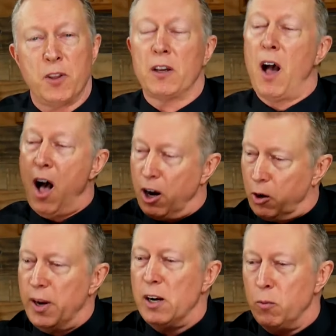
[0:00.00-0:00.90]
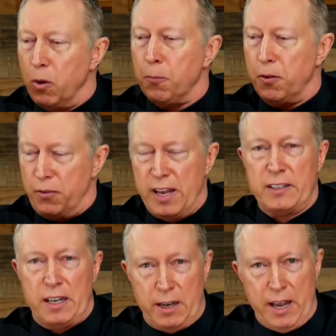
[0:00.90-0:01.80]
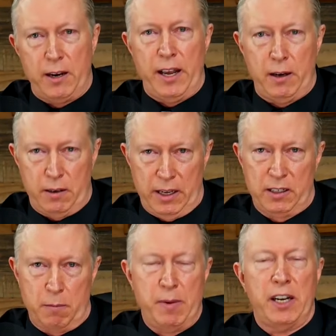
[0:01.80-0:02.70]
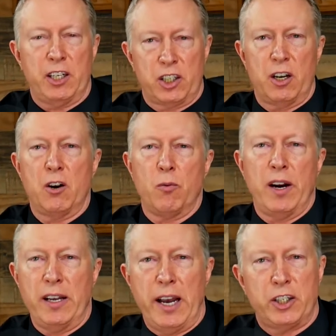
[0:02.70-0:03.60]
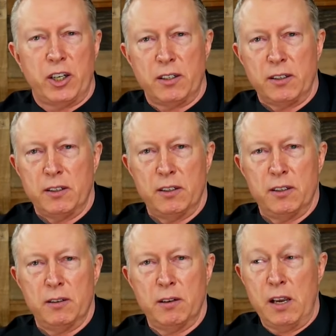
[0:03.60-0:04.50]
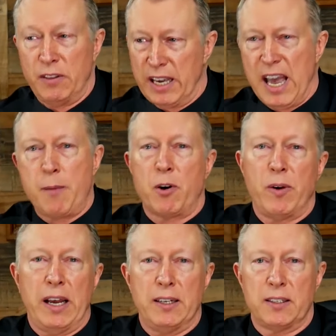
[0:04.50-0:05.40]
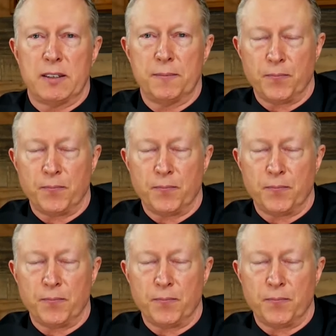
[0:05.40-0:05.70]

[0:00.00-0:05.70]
Concrete will prevent and diminish radiation, even the gamma rays.